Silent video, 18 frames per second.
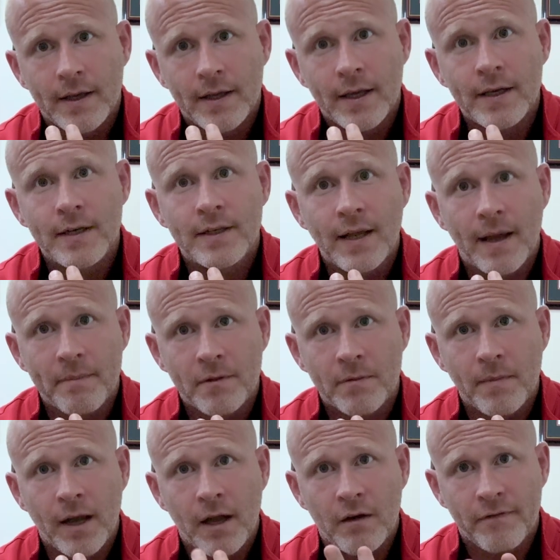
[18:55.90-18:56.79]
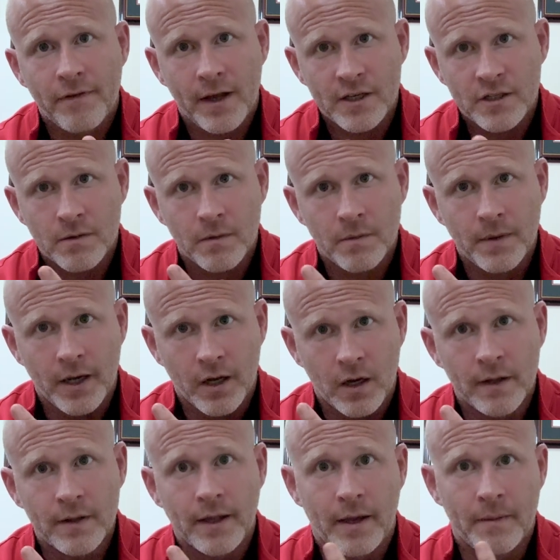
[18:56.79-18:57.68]
in-depth myofascial, my
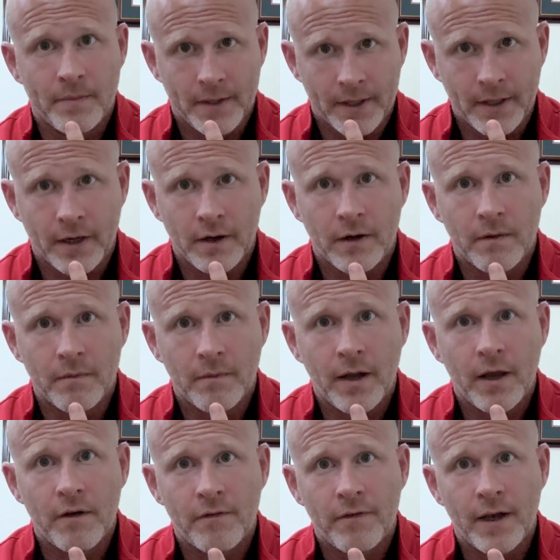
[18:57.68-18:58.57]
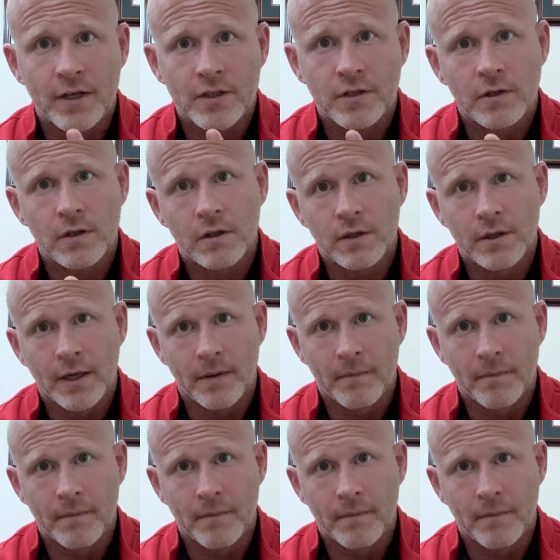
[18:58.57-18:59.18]
online beginner myofascial,